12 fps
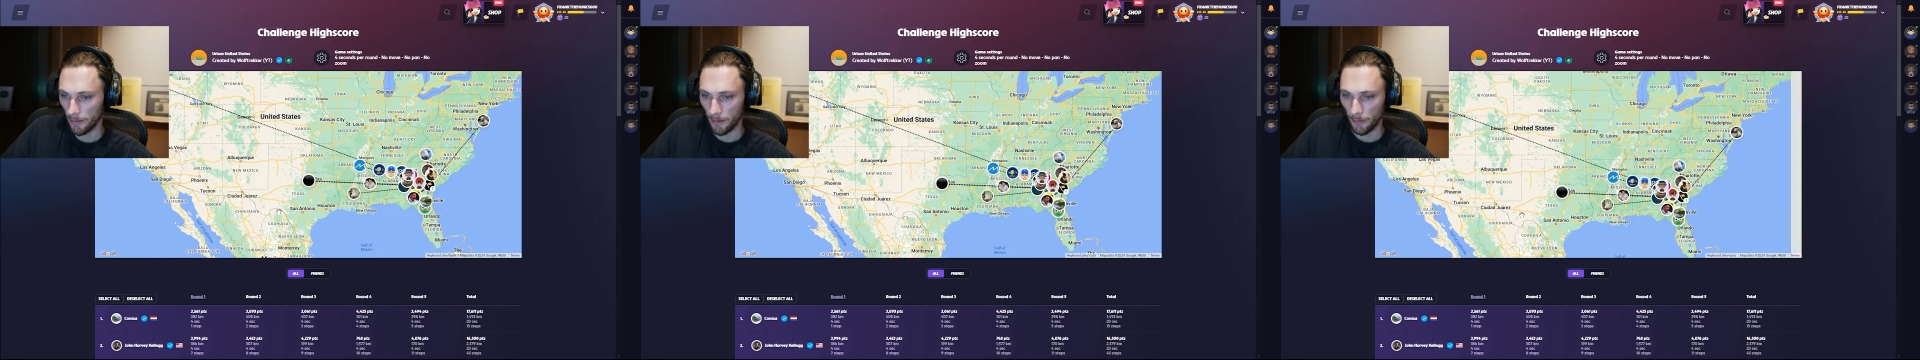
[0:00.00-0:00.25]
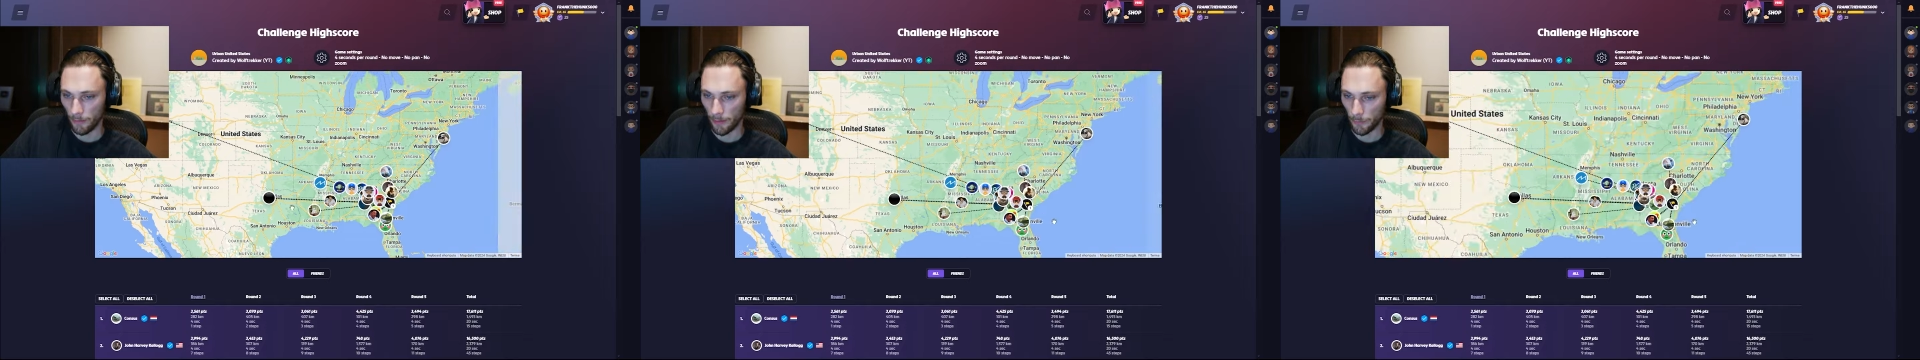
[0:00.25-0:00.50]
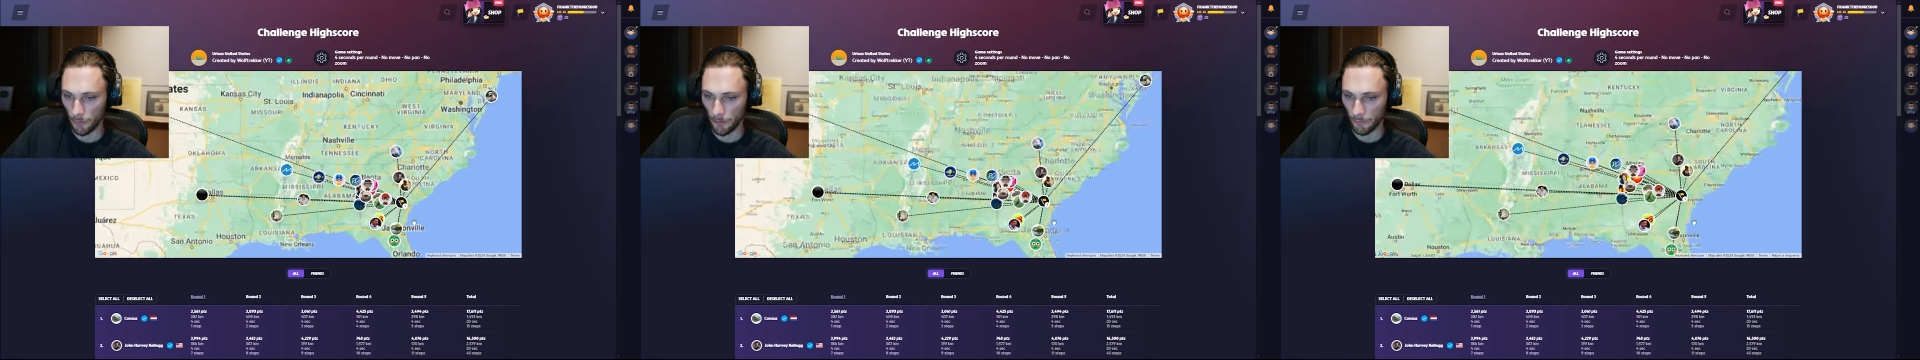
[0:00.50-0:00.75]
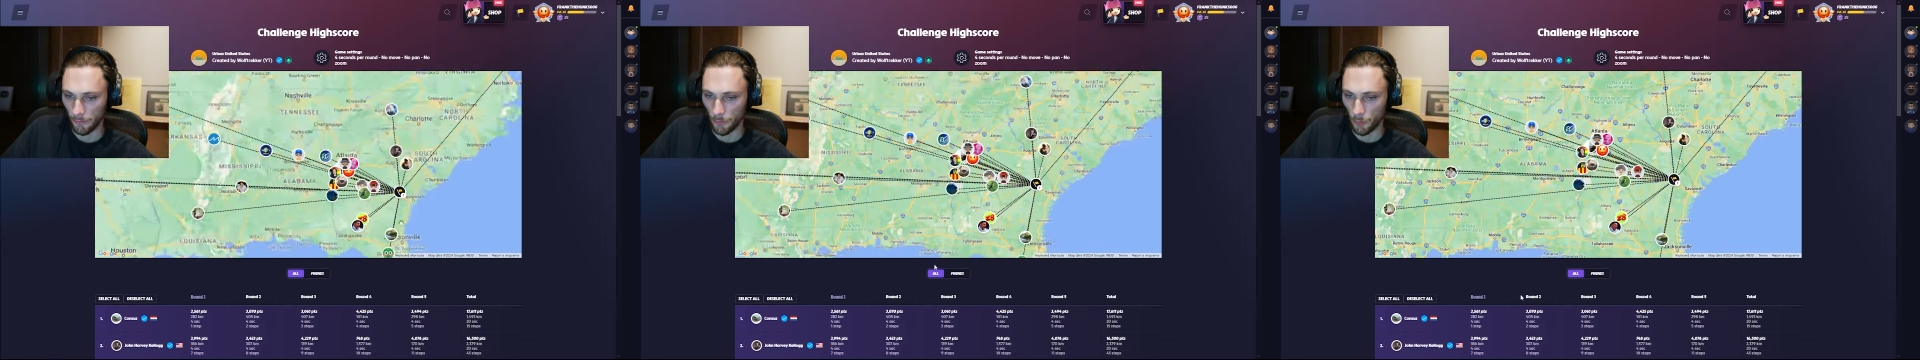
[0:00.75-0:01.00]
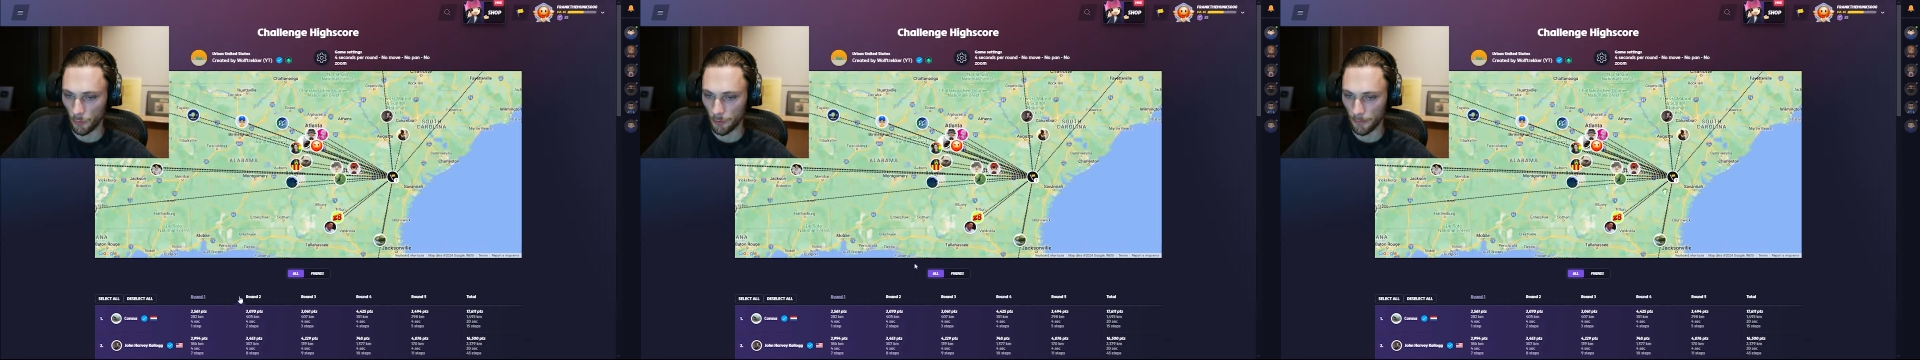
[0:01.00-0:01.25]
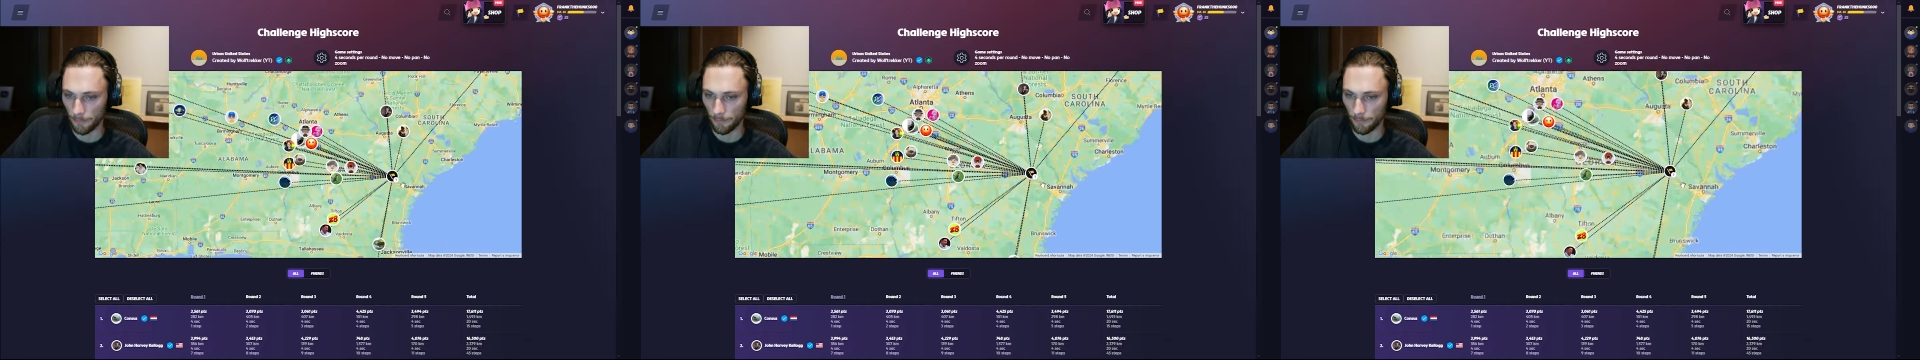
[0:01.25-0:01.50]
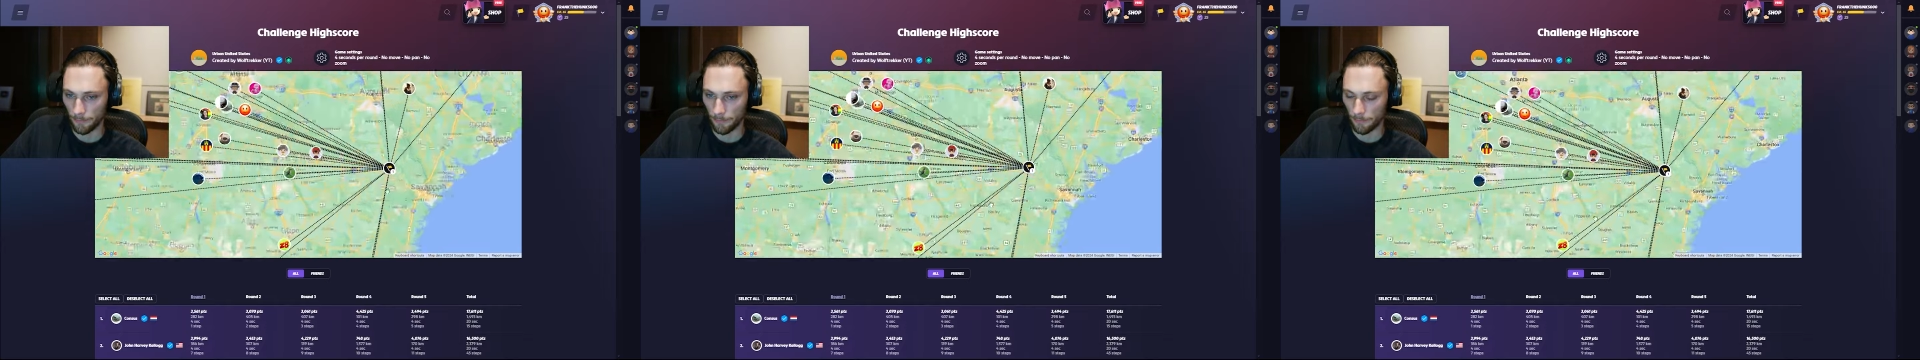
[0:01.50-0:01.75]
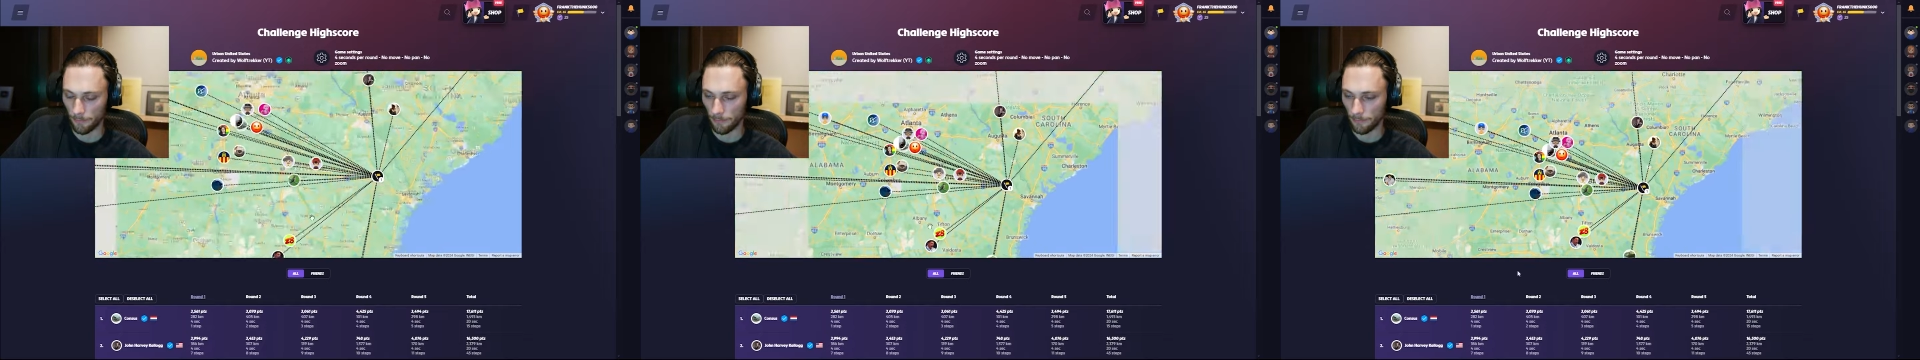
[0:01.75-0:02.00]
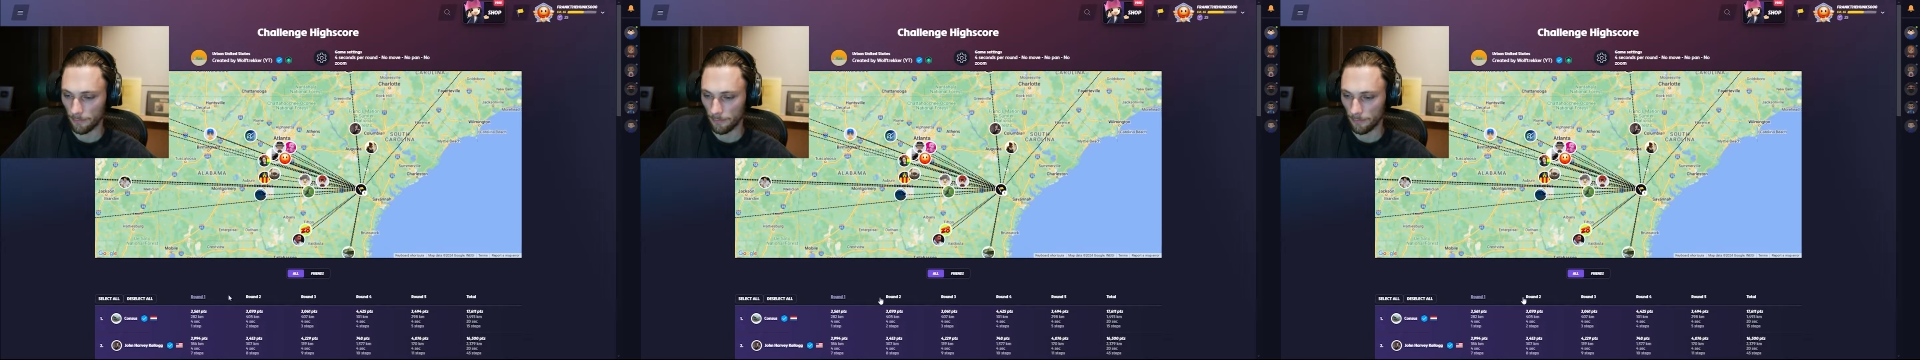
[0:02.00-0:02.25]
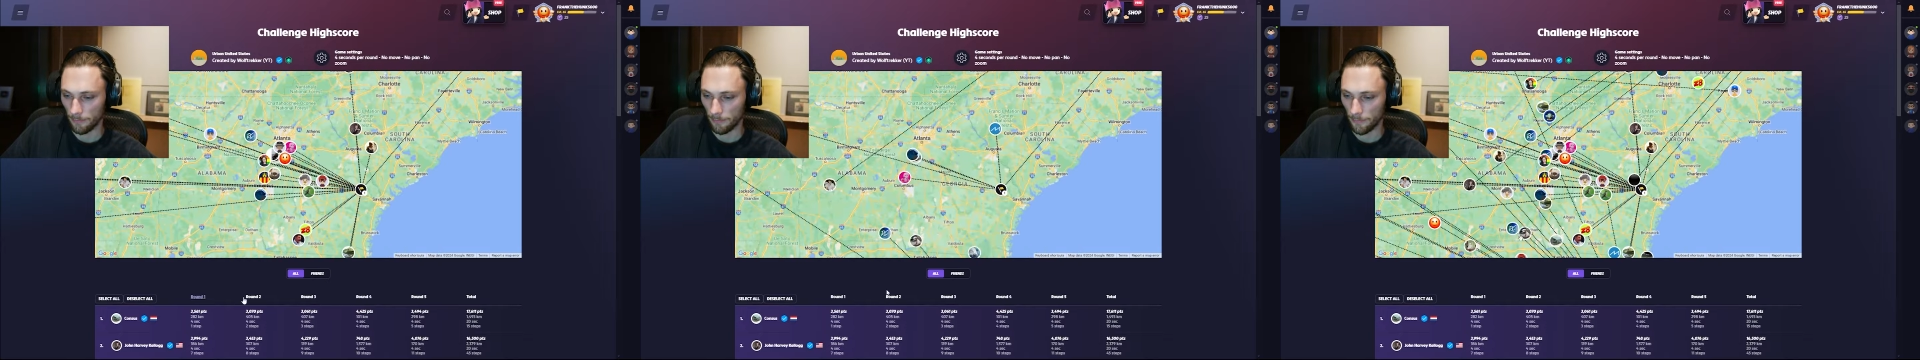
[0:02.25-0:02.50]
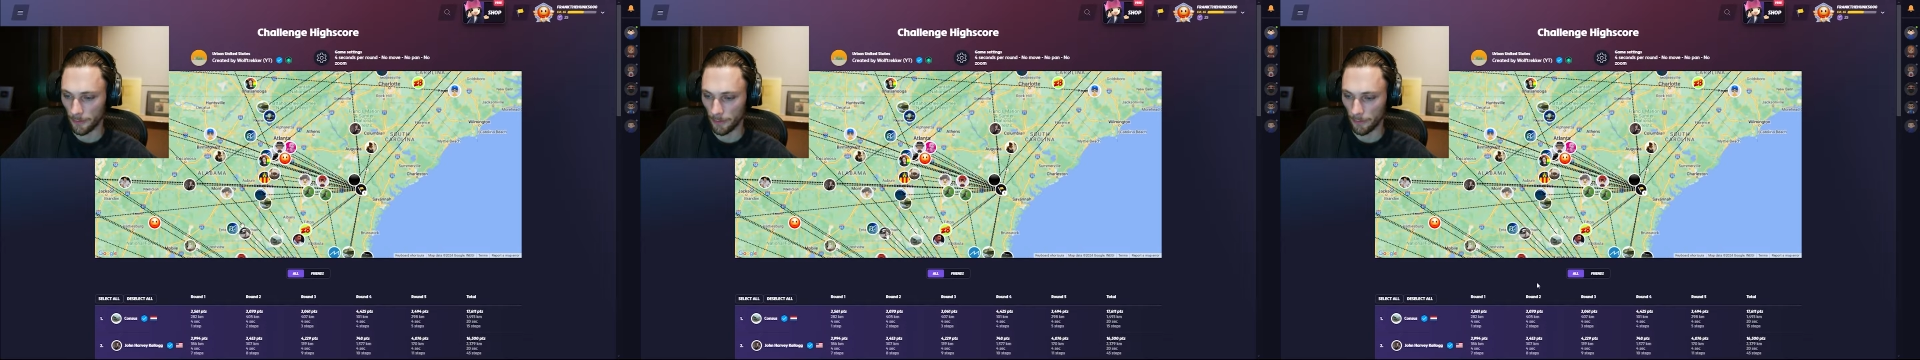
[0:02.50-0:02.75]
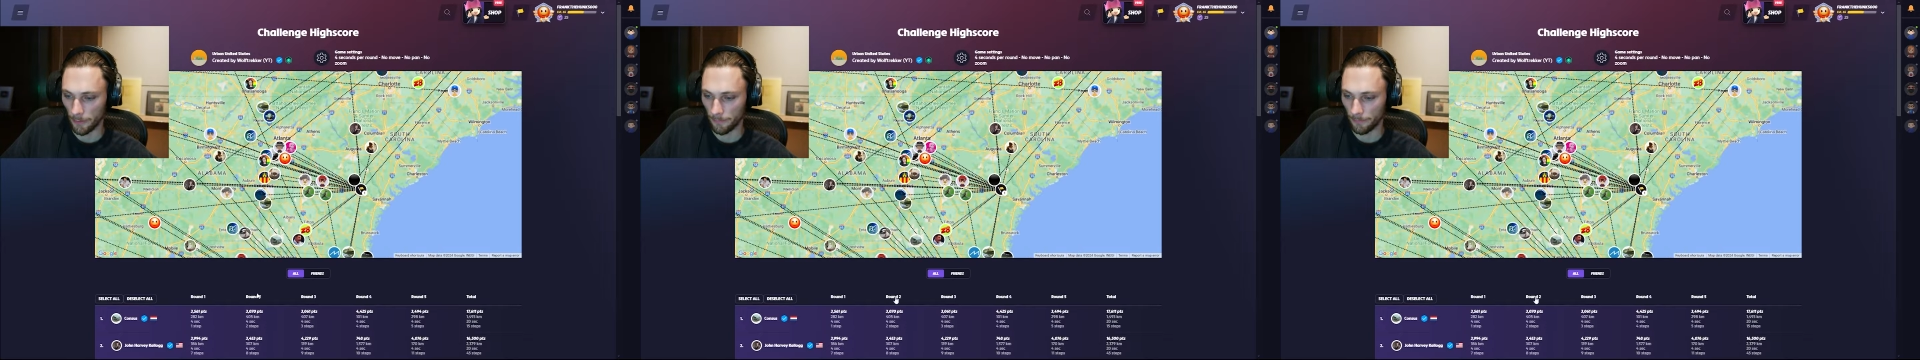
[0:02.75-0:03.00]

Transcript: Round one, Georgia. Round two,